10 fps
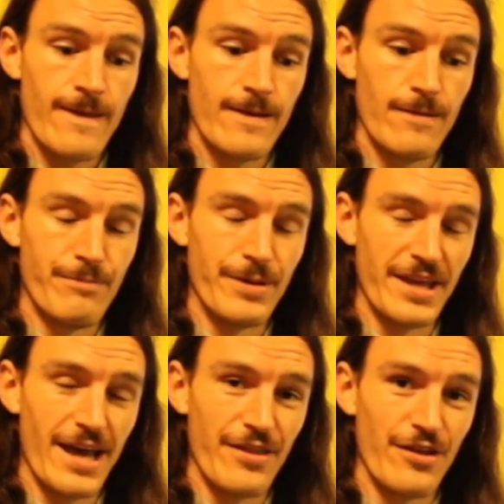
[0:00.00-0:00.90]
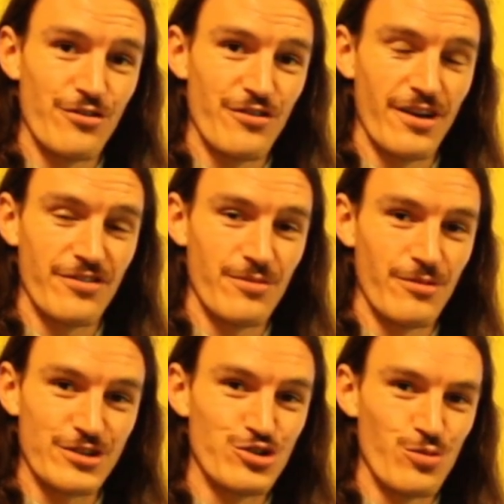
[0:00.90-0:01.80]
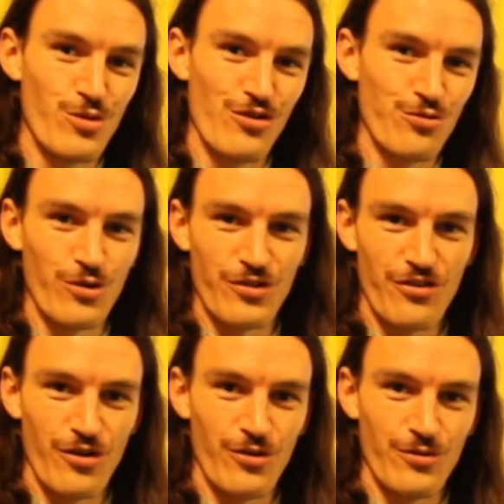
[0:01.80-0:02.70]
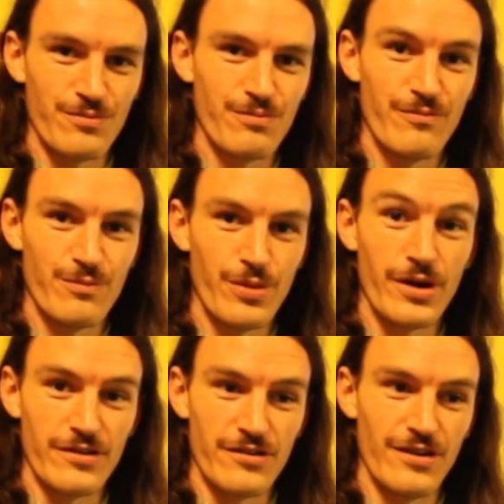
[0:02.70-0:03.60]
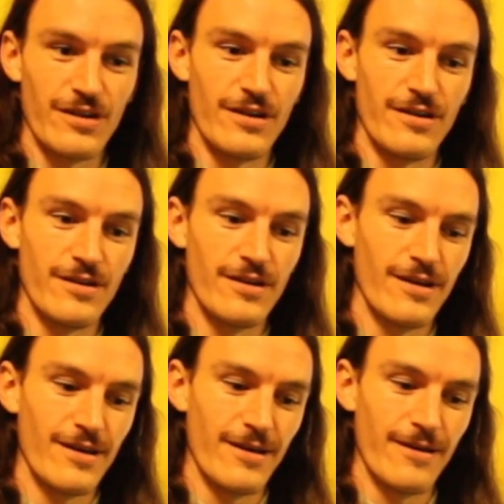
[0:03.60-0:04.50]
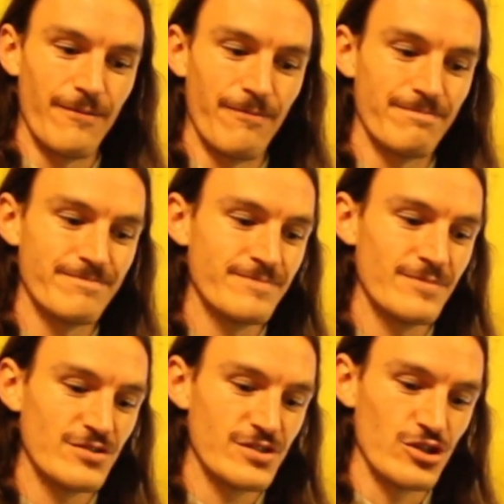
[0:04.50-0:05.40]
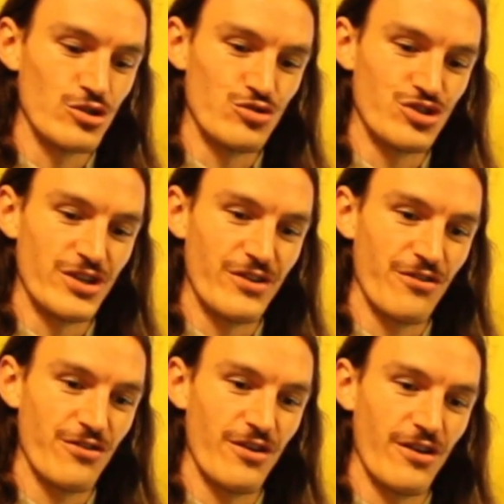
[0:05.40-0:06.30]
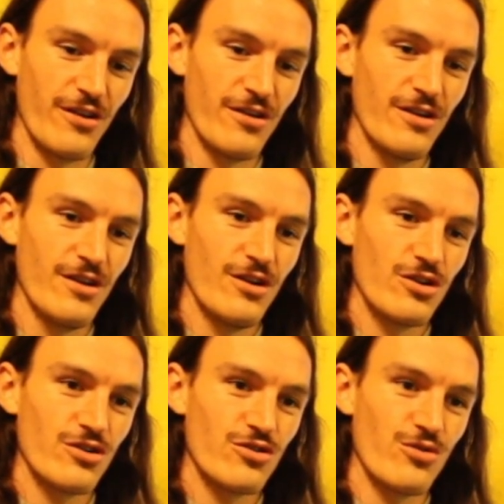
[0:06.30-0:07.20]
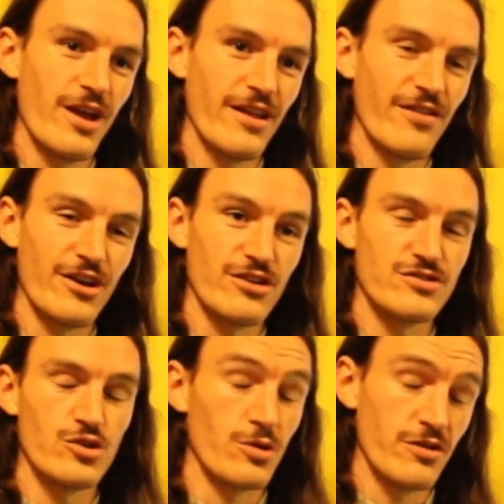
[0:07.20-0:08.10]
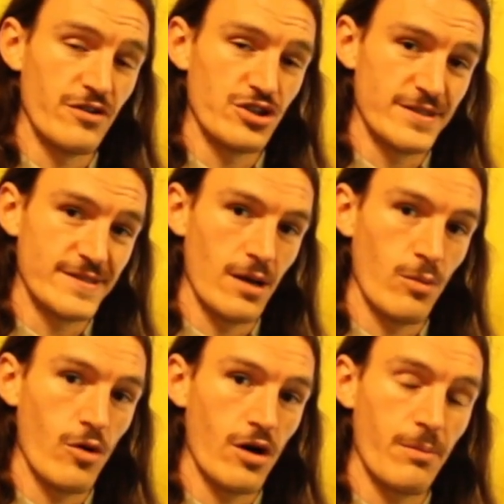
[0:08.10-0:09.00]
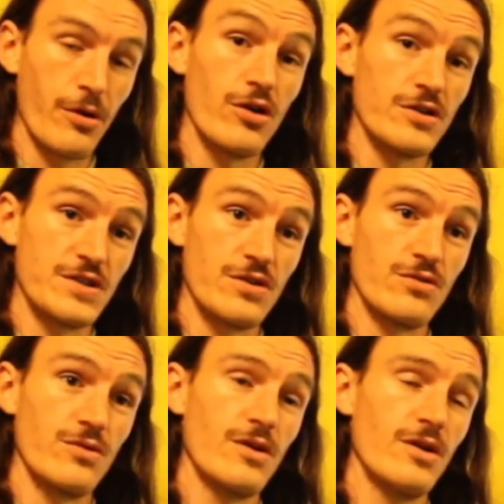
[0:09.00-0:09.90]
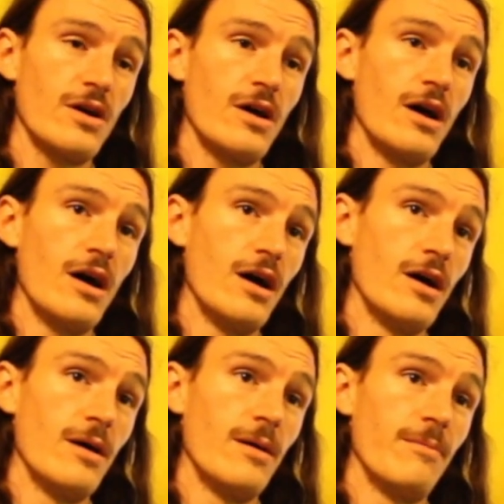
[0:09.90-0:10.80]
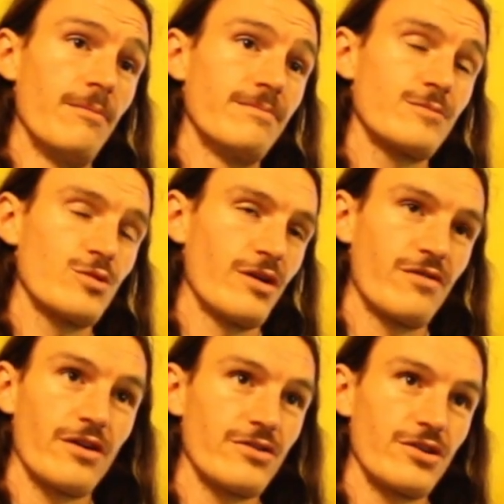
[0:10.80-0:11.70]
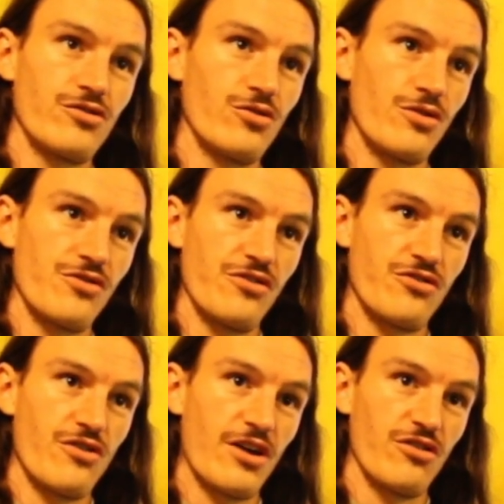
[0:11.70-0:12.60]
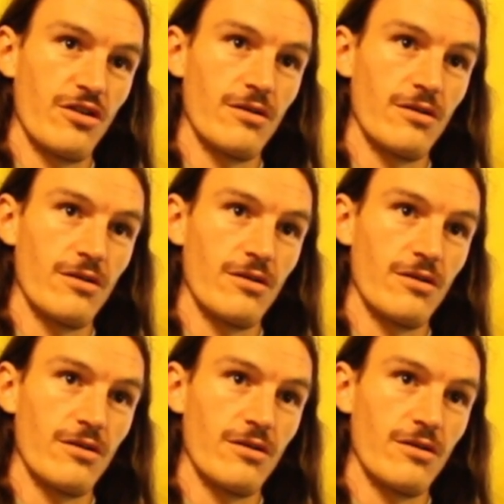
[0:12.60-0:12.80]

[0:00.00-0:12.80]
But yeah, there's some like 2 birds, 1 stone, pun intended, solutions to creating like a super efficient sidewalk, but also, quite frankly, a tourist attraction.